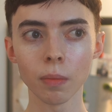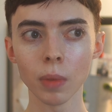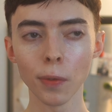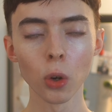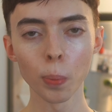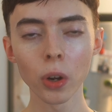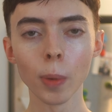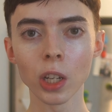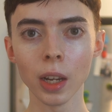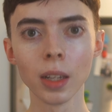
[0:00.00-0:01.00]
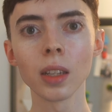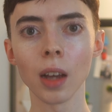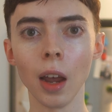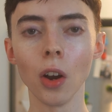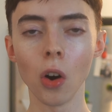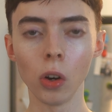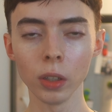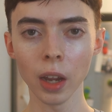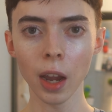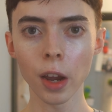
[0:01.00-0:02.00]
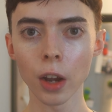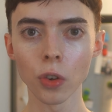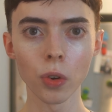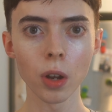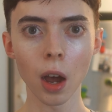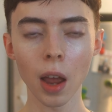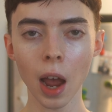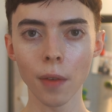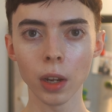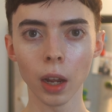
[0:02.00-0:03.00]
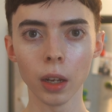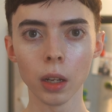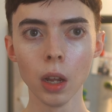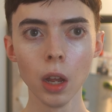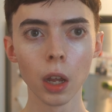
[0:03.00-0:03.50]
if you're pretty much inside all day and you're not having an,